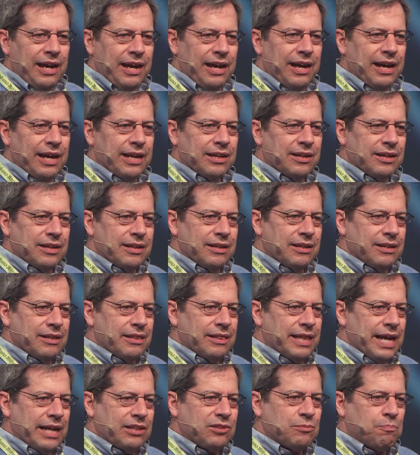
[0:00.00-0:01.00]
and
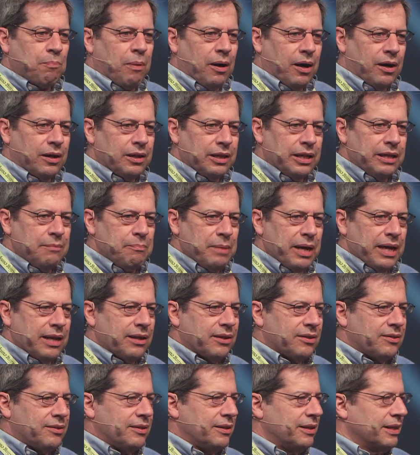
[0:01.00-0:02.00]
that's partly
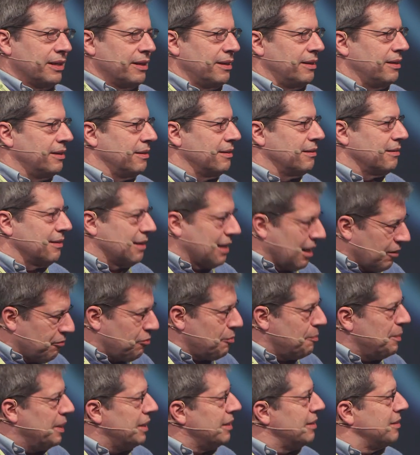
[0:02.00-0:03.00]
meant
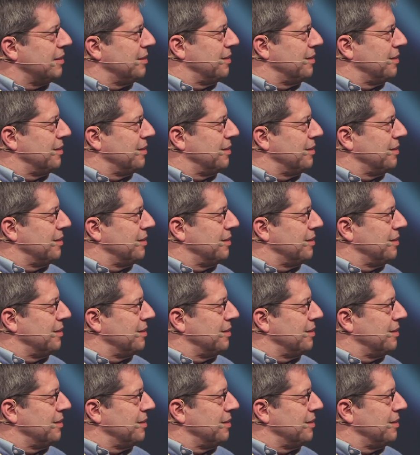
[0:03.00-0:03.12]
government